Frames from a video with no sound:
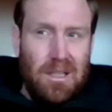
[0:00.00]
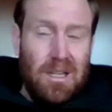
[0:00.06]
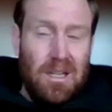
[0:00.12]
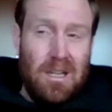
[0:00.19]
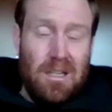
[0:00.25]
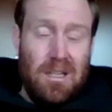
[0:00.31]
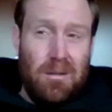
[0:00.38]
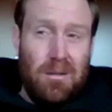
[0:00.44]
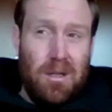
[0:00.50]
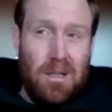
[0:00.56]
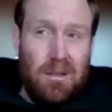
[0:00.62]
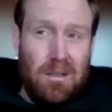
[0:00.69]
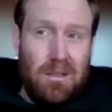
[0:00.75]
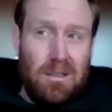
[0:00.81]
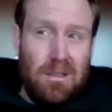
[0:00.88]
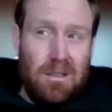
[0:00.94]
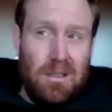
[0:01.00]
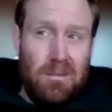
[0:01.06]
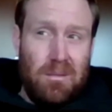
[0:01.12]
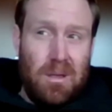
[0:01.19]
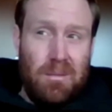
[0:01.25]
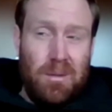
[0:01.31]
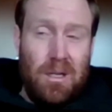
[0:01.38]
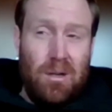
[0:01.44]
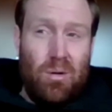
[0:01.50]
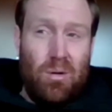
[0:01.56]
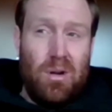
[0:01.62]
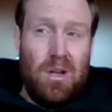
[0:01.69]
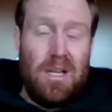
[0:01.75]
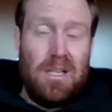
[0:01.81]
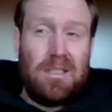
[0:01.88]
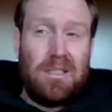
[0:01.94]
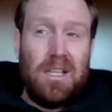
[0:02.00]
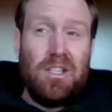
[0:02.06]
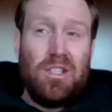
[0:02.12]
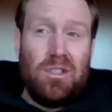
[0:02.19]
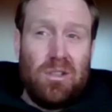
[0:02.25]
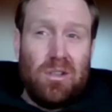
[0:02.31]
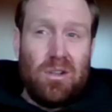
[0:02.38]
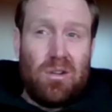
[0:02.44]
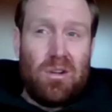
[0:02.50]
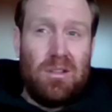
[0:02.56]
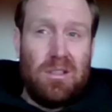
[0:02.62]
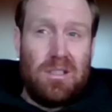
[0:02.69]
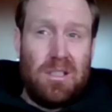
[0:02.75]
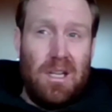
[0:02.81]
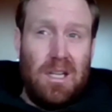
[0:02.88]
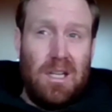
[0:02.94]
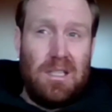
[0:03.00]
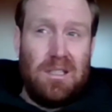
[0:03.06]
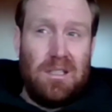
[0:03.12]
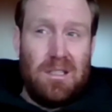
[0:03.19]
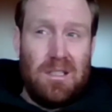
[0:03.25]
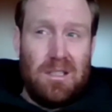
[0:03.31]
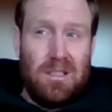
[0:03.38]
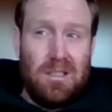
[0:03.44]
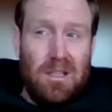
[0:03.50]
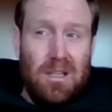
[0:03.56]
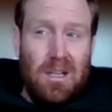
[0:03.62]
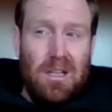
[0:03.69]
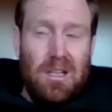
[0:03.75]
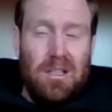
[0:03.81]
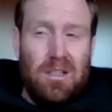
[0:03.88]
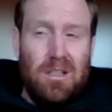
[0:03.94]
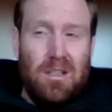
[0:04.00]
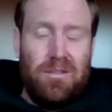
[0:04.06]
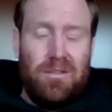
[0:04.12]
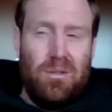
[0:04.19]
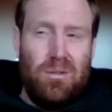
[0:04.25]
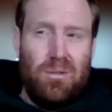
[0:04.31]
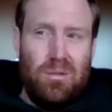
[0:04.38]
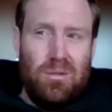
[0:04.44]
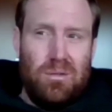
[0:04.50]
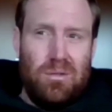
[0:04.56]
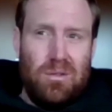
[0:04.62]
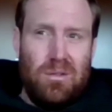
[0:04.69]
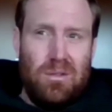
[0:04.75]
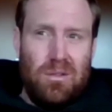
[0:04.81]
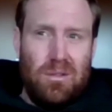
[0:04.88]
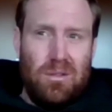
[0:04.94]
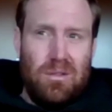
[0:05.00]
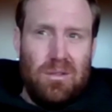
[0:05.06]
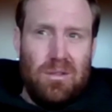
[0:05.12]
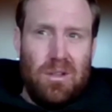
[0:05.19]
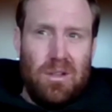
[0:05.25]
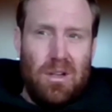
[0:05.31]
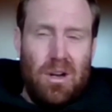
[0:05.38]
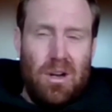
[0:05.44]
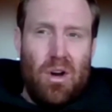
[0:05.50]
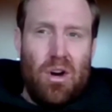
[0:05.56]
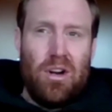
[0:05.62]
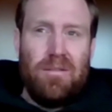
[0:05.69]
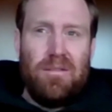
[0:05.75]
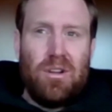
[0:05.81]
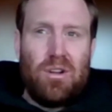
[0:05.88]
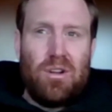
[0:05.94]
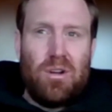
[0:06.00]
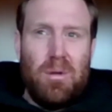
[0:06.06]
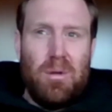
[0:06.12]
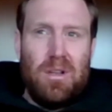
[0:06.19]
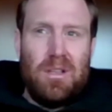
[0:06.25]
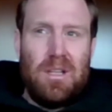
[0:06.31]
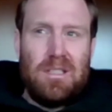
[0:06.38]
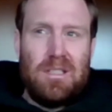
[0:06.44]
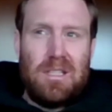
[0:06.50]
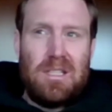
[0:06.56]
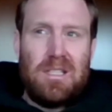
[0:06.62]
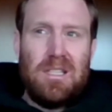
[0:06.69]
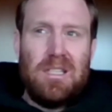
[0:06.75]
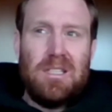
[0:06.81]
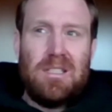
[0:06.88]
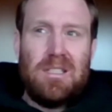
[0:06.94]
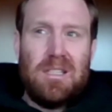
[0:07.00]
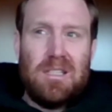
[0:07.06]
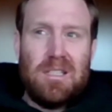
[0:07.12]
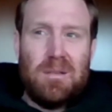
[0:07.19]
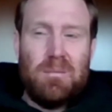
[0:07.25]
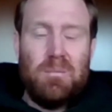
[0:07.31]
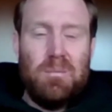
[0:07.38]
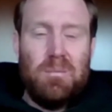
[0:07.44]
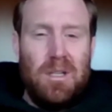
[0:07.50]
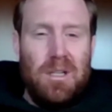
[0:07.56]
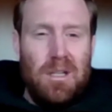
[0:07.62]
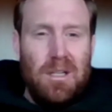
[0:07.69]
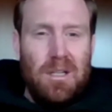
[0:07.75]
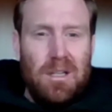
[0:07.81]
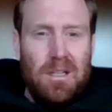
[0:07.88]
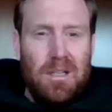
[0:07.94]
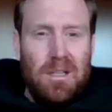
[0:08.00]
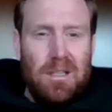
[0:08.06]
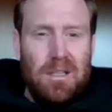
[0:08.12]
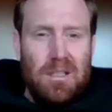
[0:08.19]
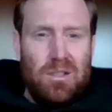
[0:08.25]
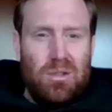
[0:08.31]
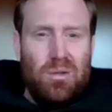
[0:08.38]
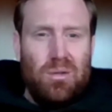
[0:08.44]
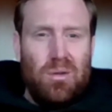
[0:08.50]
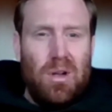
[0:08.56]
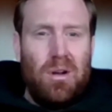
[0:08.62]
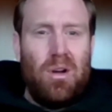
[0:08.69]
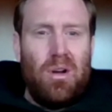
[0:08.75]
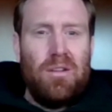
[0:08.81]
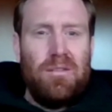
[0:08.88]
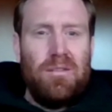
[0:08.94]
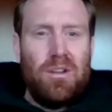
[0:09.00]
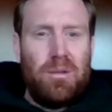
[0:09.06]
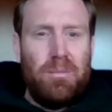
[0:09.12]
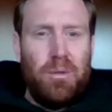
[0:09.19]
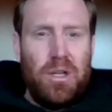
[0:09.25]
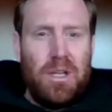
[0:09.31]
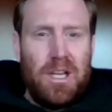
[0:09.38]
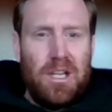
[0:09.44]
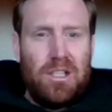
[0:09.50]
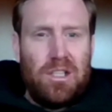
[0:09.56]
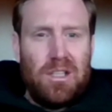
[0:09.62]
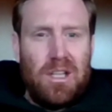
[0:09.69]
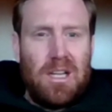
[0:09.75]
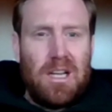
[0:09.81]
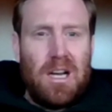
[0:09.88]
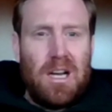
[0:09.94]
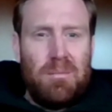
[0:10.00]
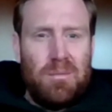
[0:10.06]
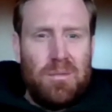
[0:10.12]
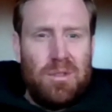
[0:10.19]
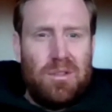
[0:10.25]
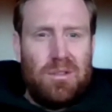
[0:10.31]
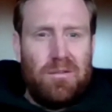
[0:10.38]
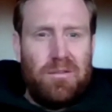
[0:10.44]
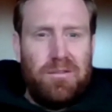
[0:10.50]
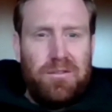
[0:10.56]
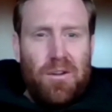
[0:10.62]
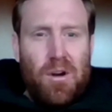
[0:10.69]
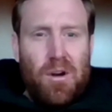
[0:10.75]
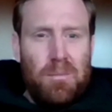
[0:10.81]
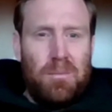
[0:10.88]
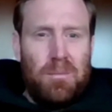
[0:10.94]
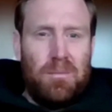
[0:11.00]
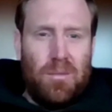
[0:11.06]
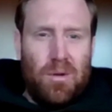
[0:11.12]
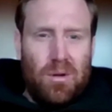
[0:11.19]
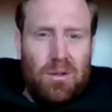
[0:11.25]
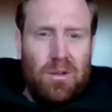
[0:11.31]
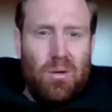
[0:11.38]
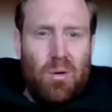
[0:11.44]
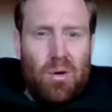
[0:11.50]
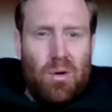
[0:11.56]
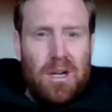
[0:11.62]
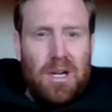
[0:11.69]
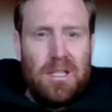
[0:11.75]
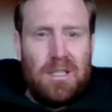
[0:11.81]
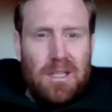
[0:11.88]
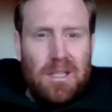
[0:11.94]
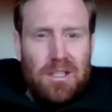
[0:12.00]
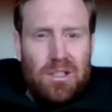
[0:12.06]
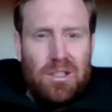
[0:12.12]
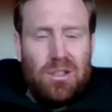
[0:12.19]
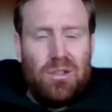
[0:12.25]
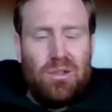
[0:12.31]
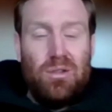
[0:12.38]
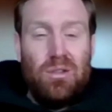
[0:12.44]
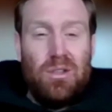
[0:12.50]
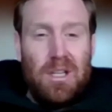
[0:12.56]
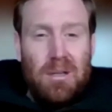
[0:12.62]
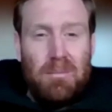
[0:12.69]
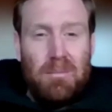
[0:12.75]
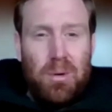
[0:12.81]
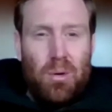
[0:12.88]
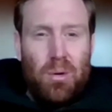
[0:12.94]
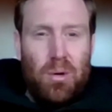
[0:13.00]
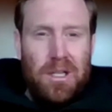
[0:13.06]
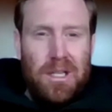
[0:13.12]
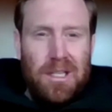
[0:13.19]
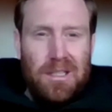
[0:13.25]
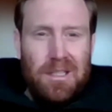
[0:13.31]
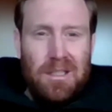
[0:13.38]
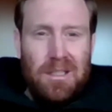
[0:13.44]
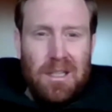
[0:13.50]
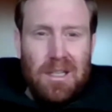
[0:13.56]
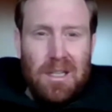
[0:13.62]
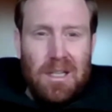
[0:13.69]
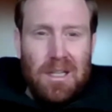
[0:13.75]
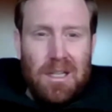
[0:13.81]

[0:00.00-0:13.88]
Yeah, and it's, I mean, in organizational contexts, a lot of the there's a cynicism to a lot of the communication that comes from the organization to the employee,